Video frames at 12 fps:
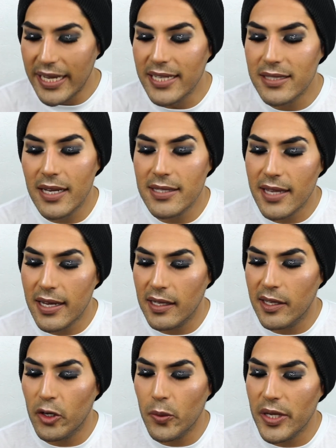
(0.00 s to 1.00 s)
It does get a
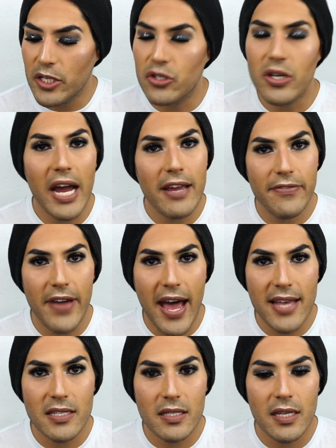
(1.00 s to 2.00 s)
little bit dry
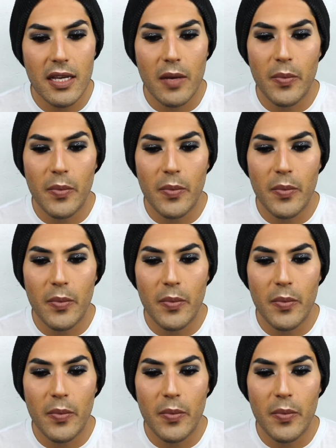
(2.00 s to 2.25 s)
fast,